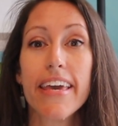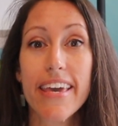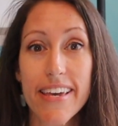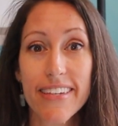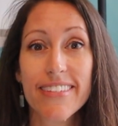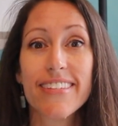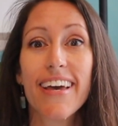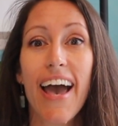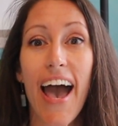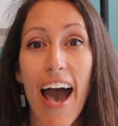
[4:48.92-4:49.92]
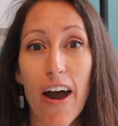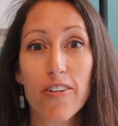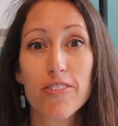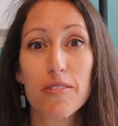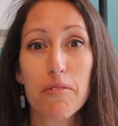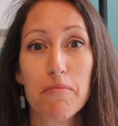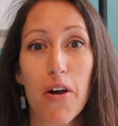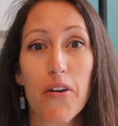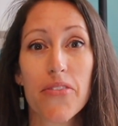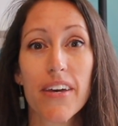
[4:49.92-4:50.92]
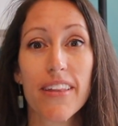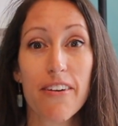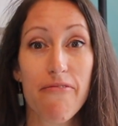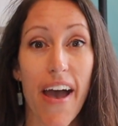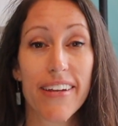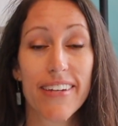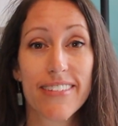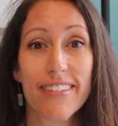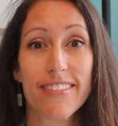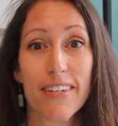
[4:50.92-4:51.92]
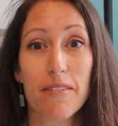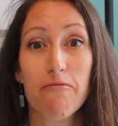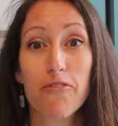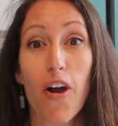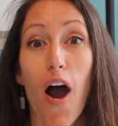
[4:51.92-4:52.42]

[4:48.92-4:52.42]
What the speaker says: is how to promote the glymphatic system for